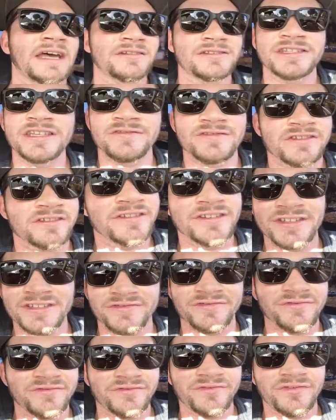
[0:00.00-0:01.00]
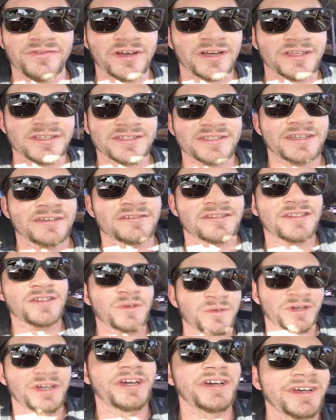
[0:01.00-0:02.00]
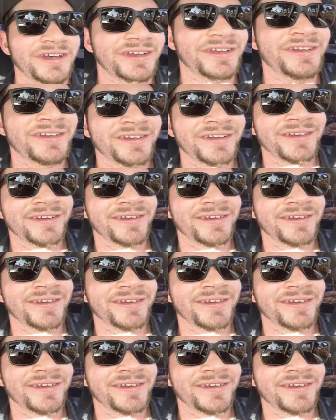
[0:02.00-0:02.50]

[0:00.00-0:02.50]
Downshifts are just fucking sound so good.